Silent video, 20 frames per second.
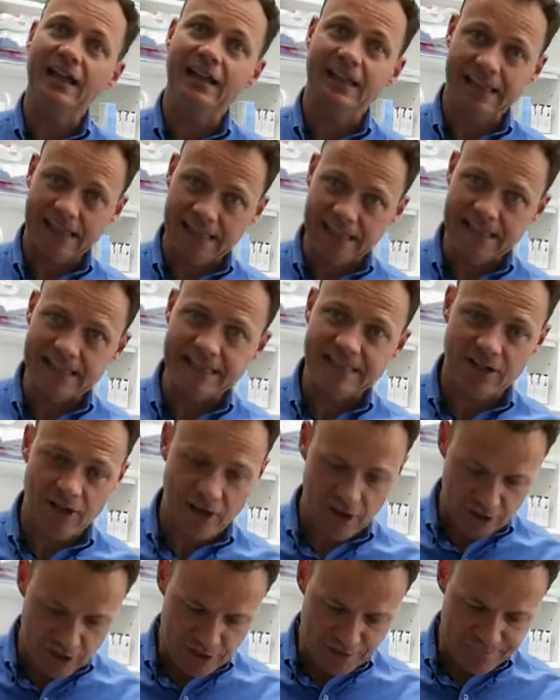kids at
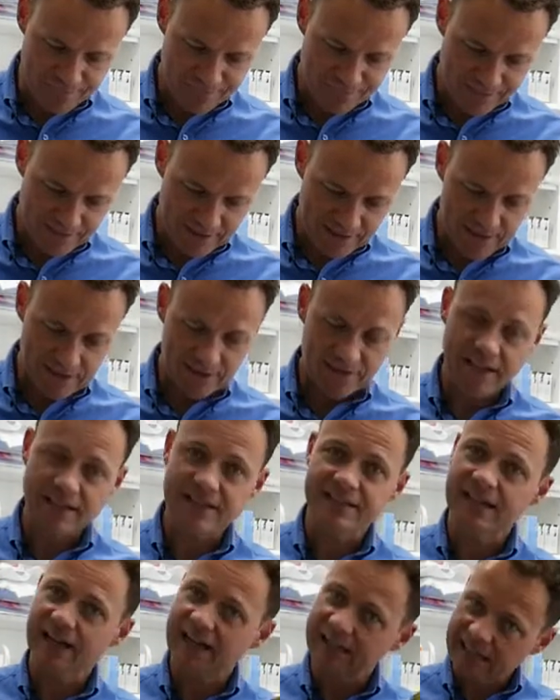home. They
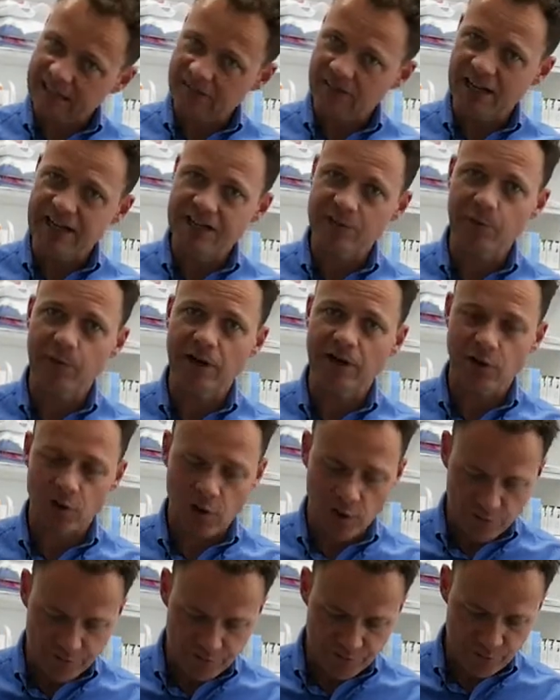take their underwear
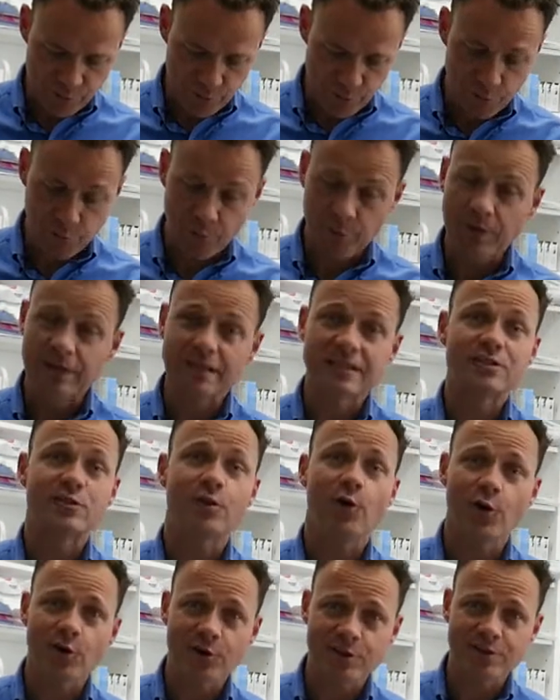off or
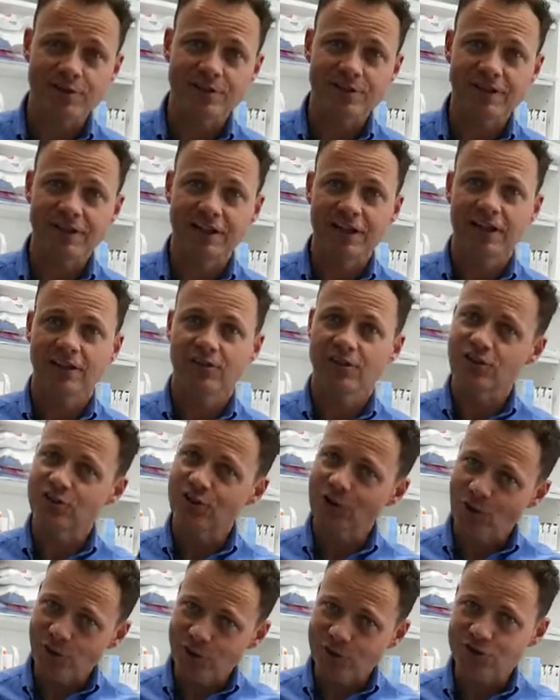socks, the
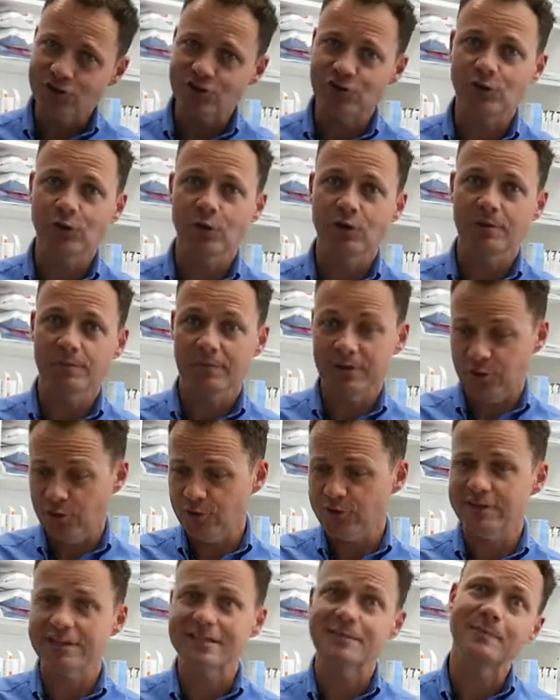dogs chew on them
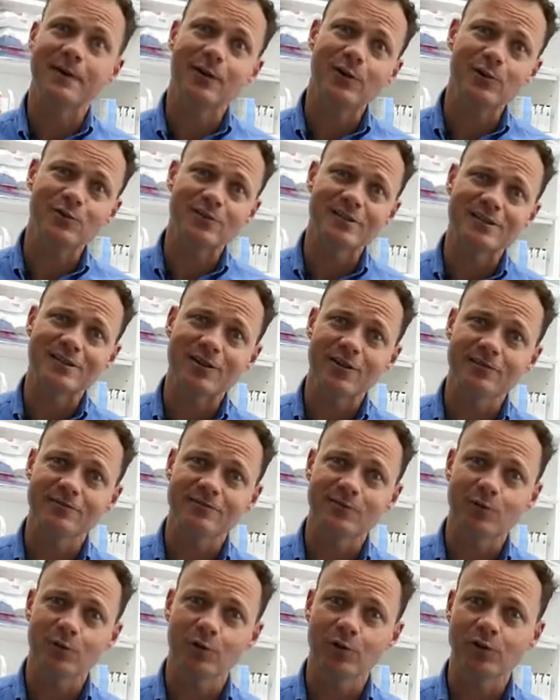because of the smells and so
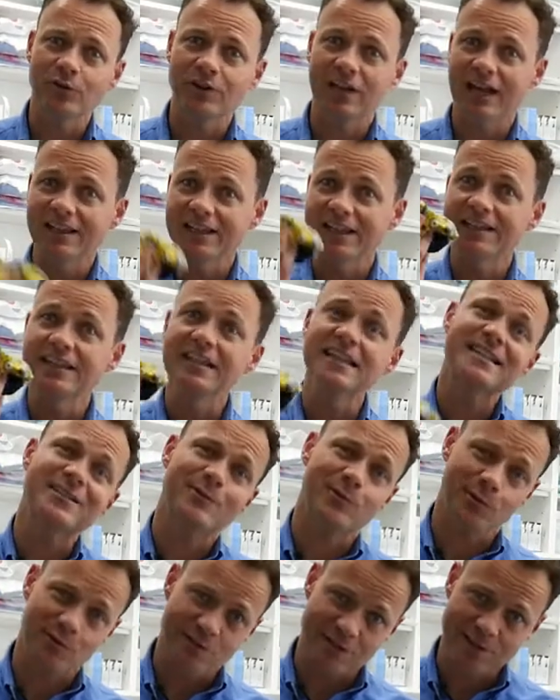forth, and then this
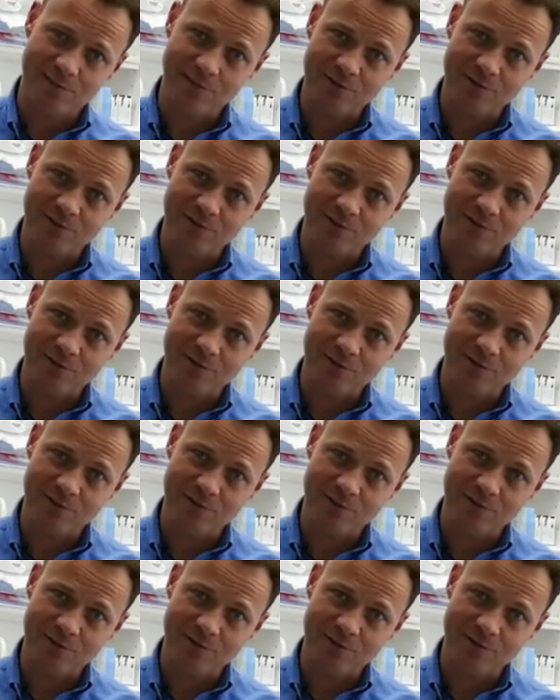causes an